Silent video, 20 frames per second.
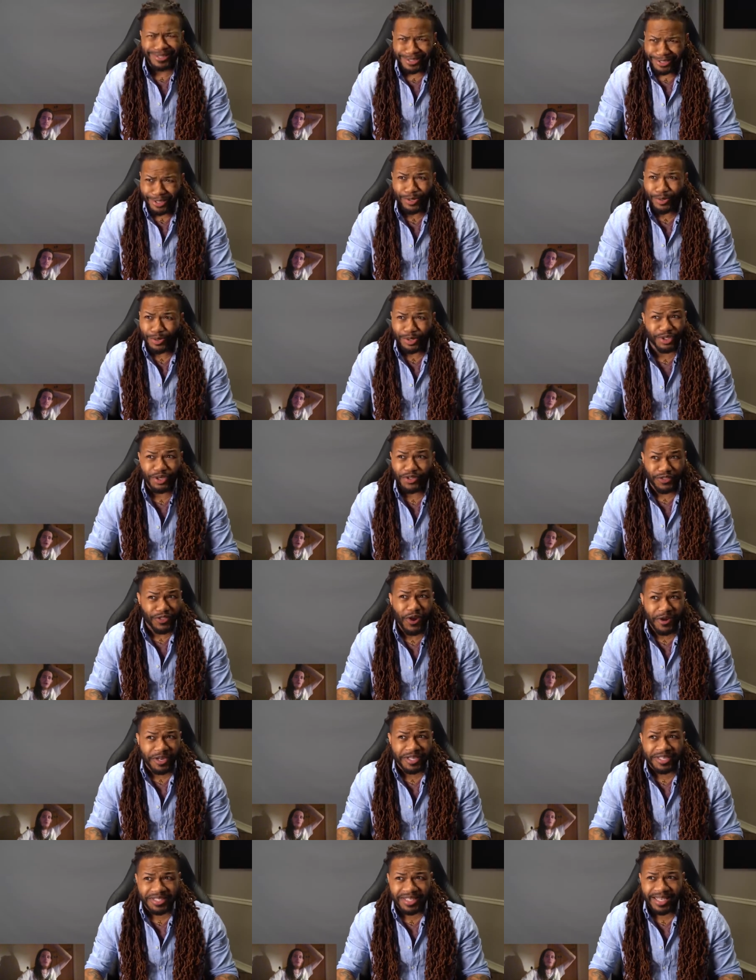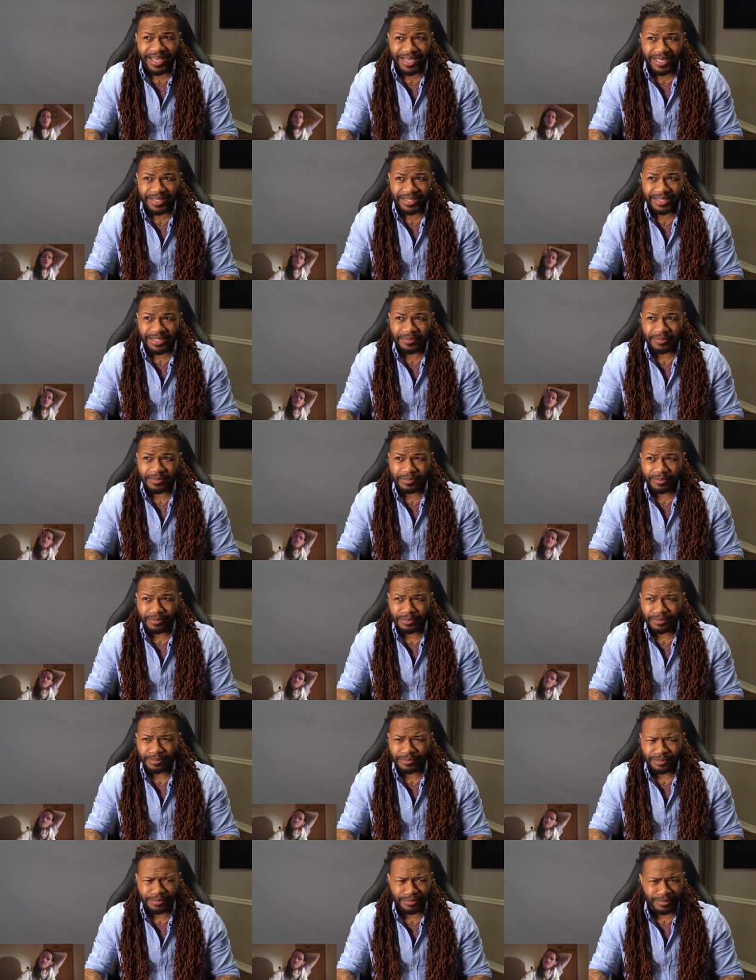Dude, you're 36.
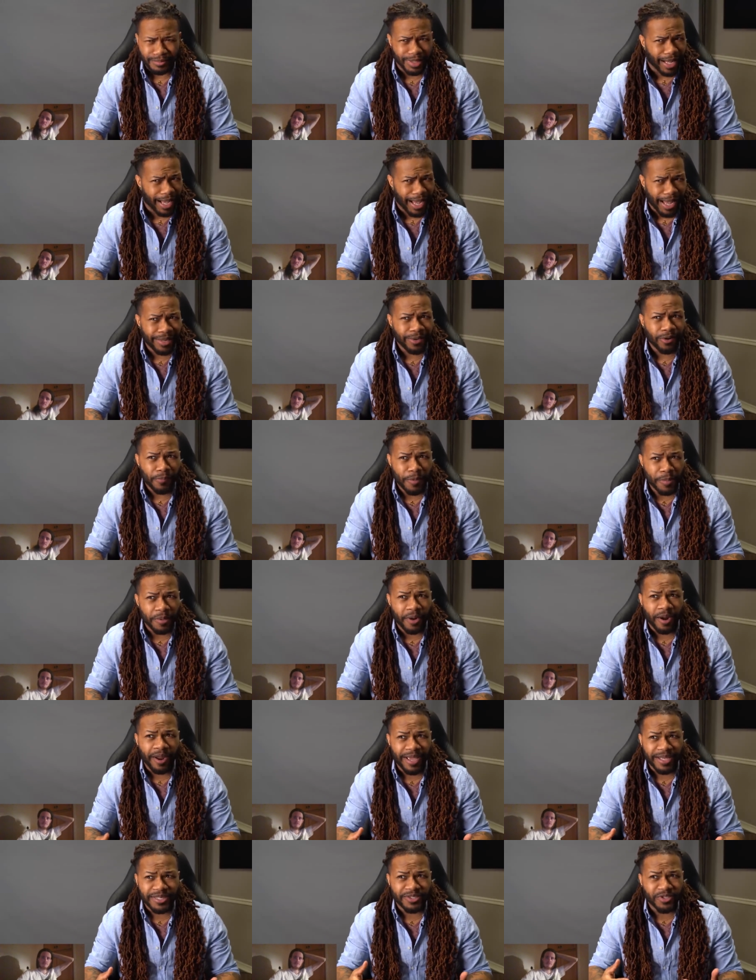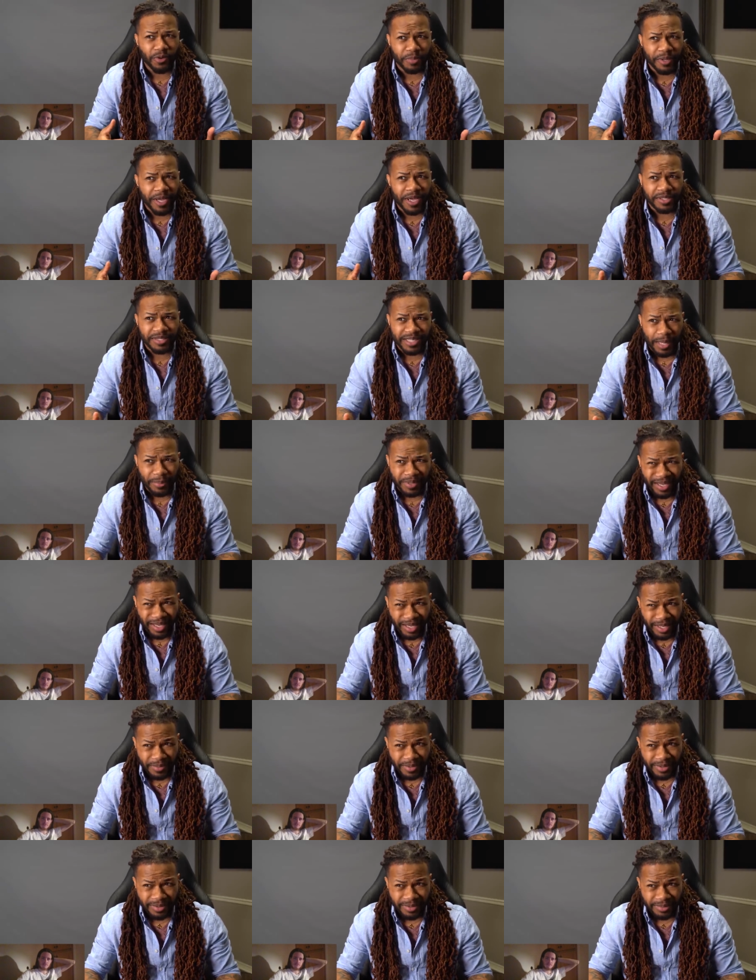I didn't know people our age still play these type of
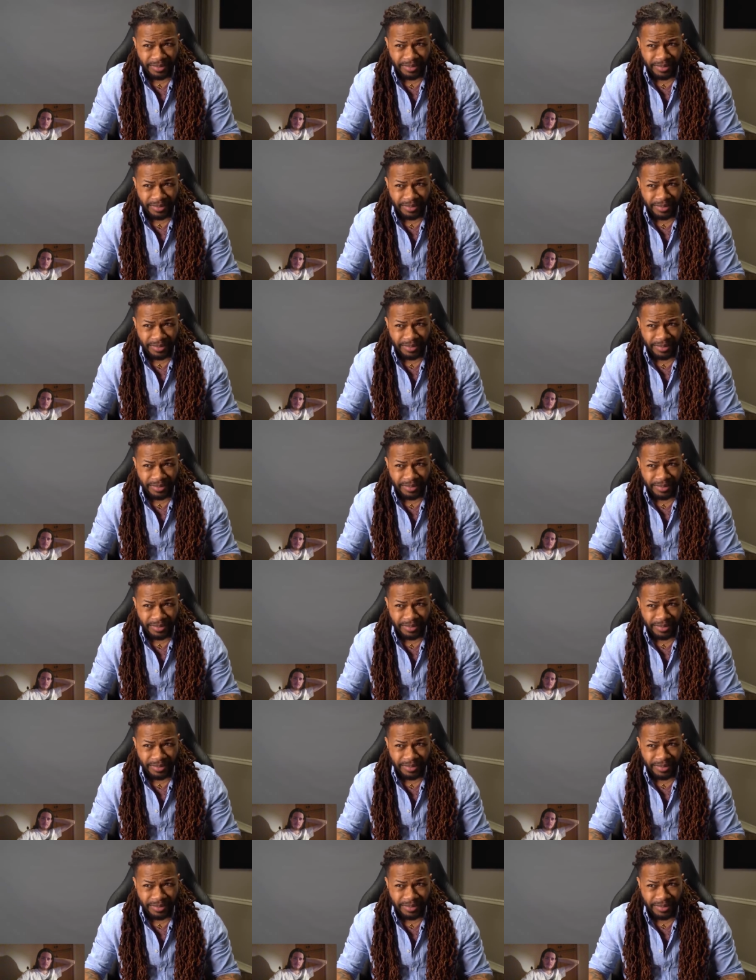games.